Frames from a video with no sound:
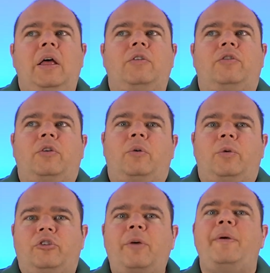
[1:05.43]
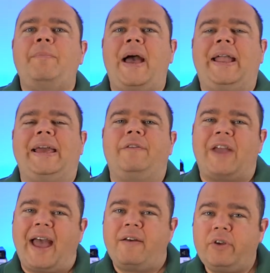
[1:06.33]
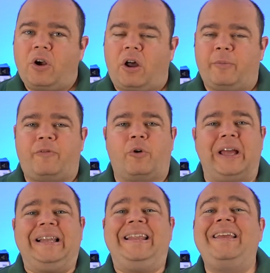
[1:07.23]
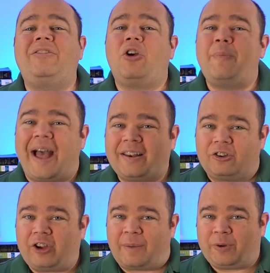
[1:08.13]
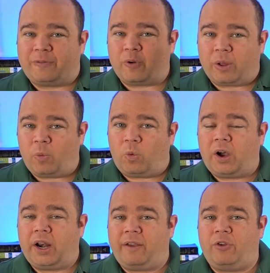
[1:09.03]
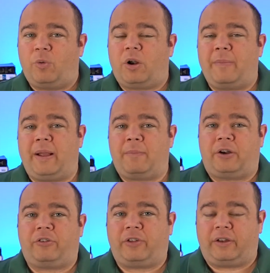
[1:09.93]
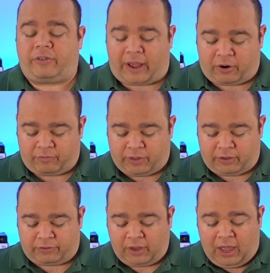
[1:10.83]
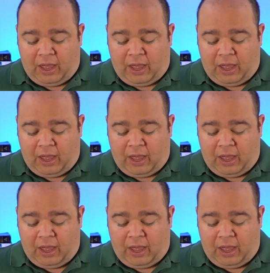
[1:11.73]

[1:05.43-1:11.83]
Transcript: So we're jumping back in. If you haven't caught it before, at least go back to chapter 41 if you want to make much sense out of this.